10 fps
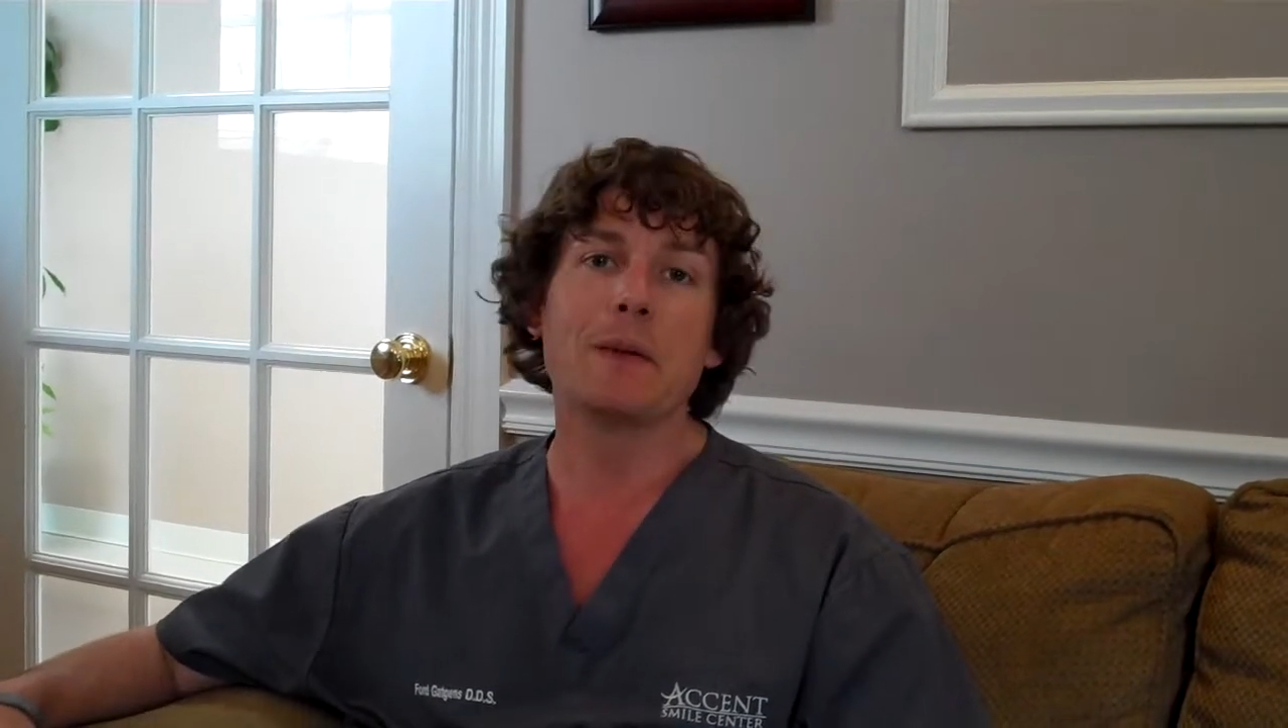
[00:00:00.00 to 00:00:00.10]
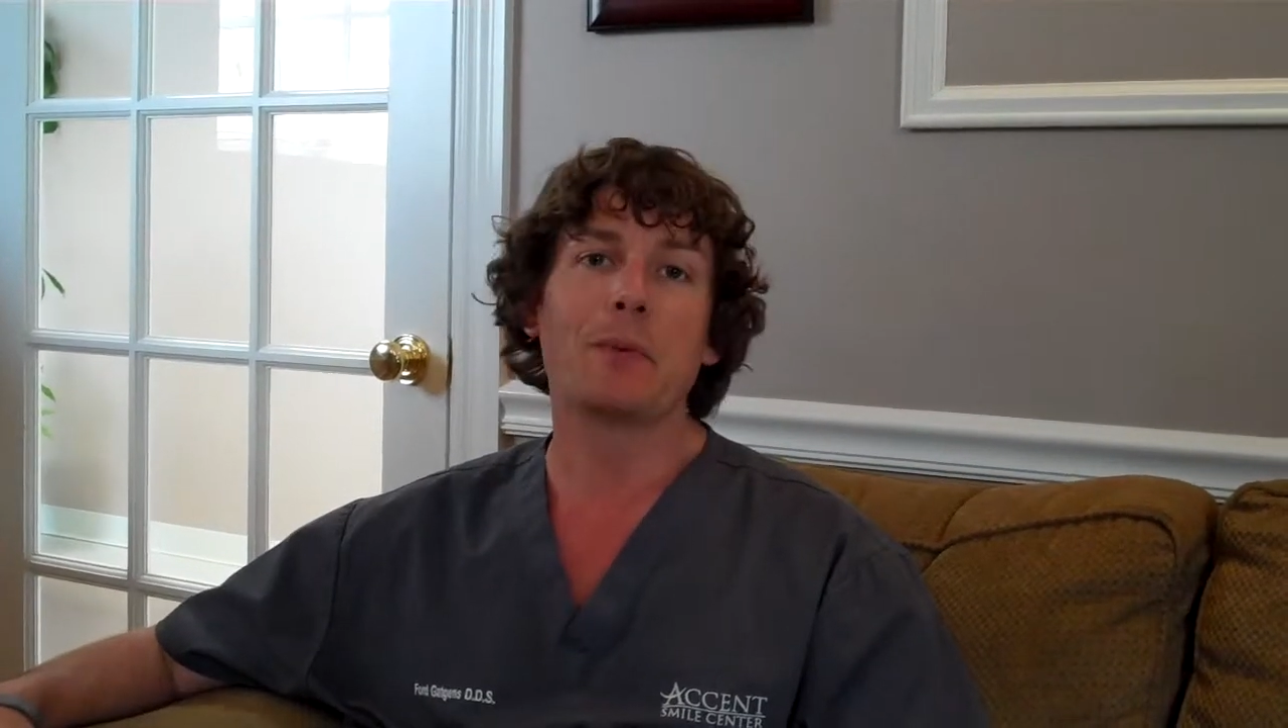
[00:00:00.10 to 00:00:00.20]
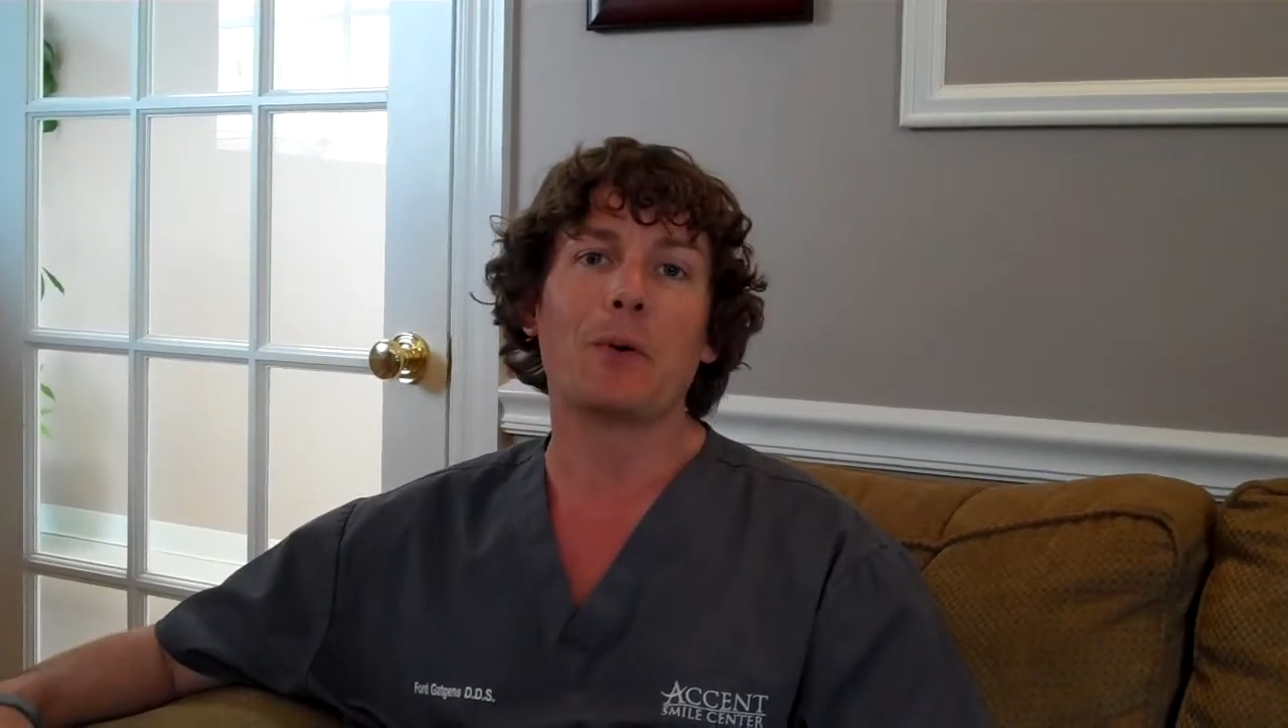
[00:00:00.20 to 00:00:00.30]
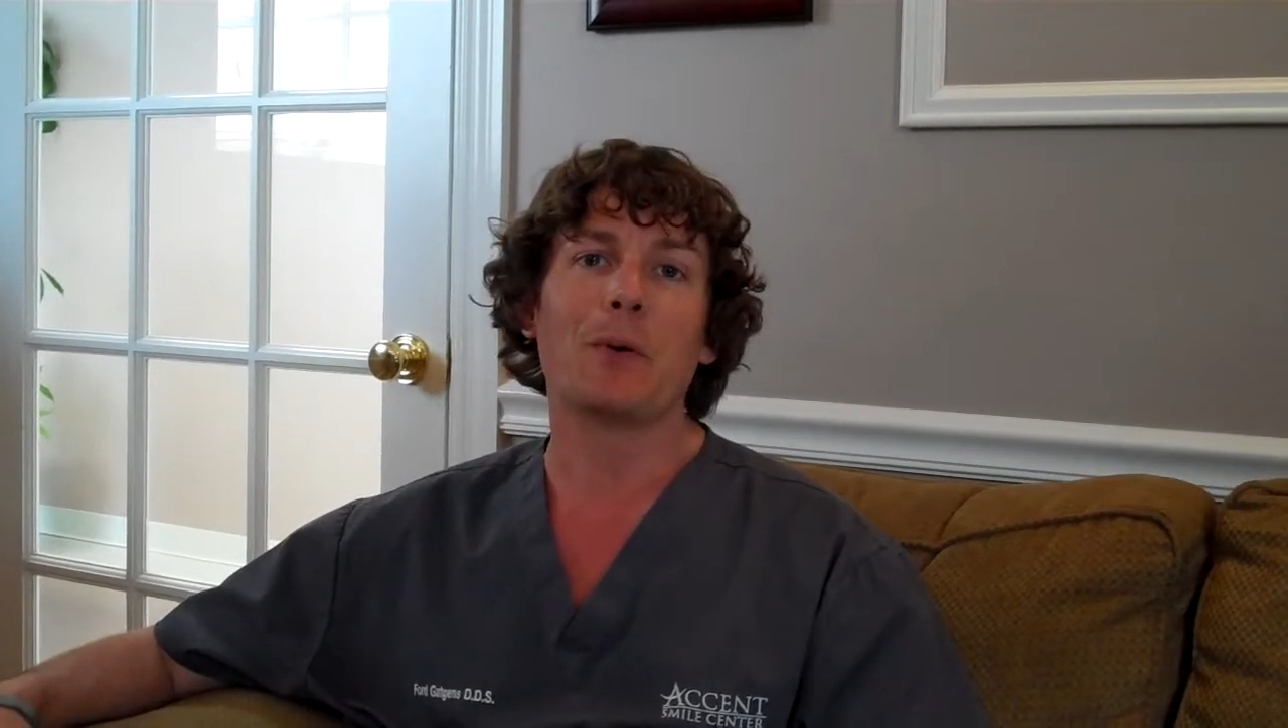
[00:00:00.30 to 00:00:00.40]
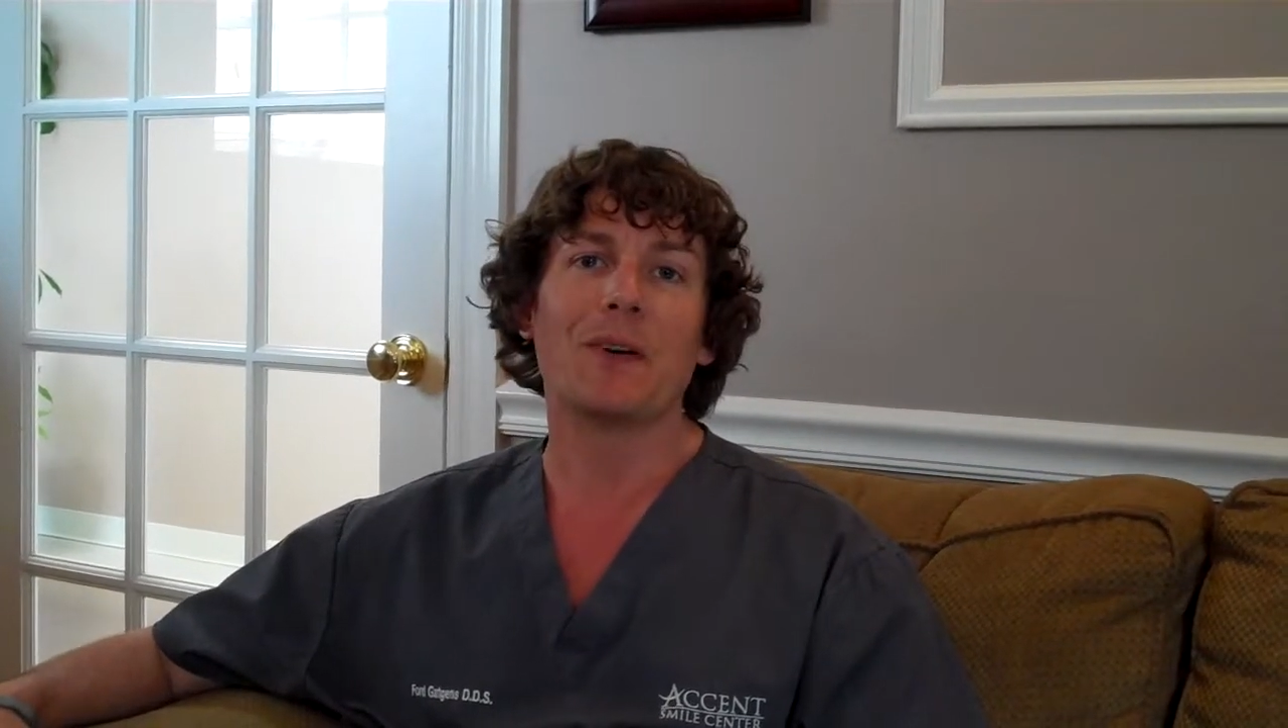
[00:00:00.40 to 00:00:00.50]

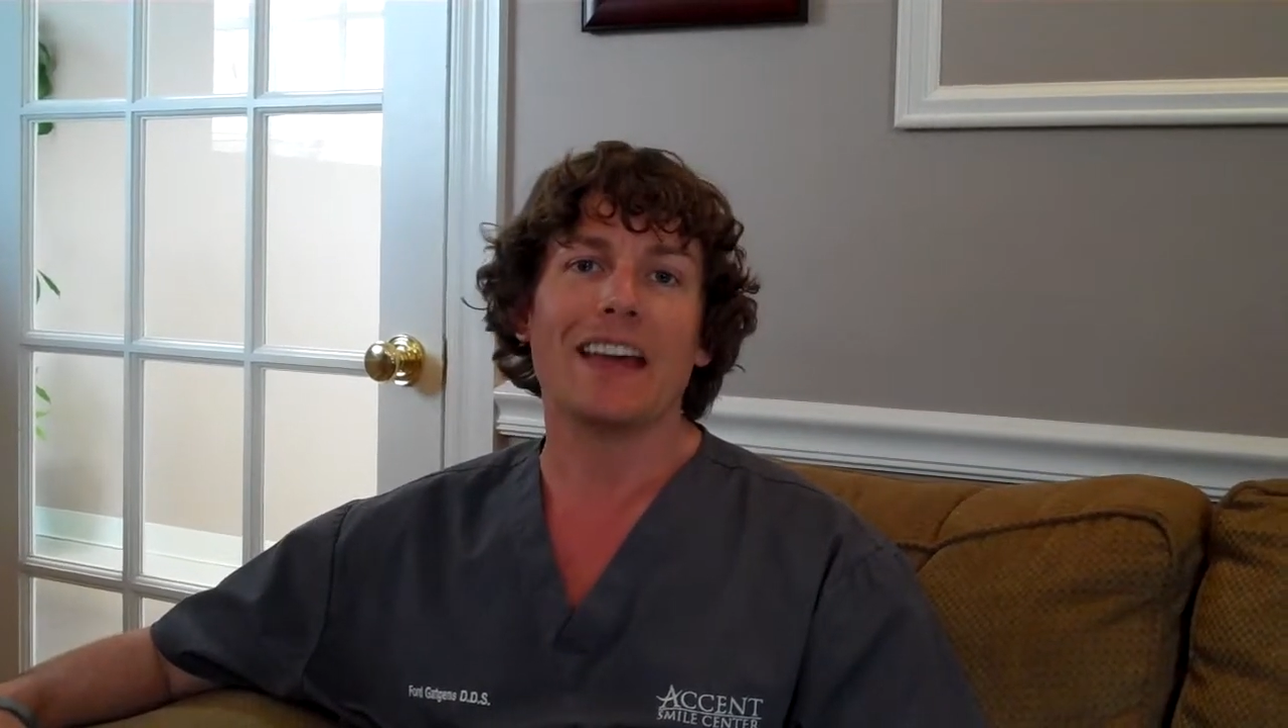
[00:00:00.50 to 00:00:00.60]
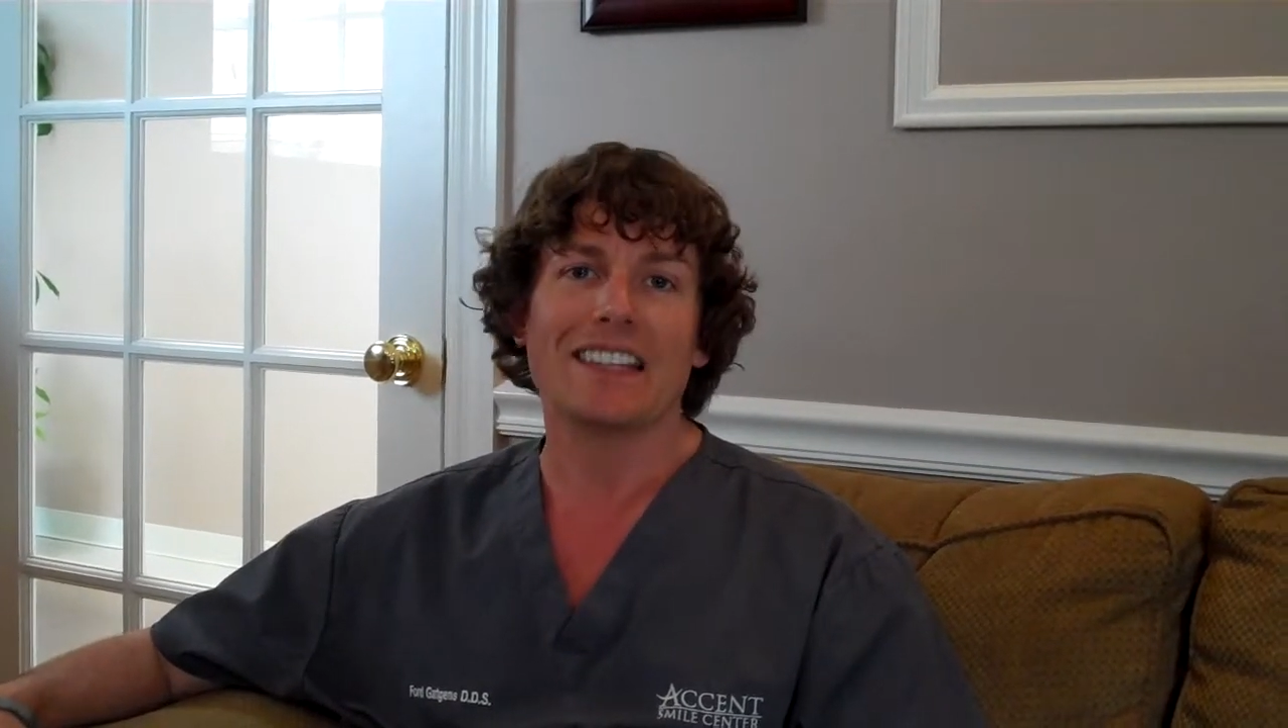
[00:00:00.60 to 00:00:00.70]
people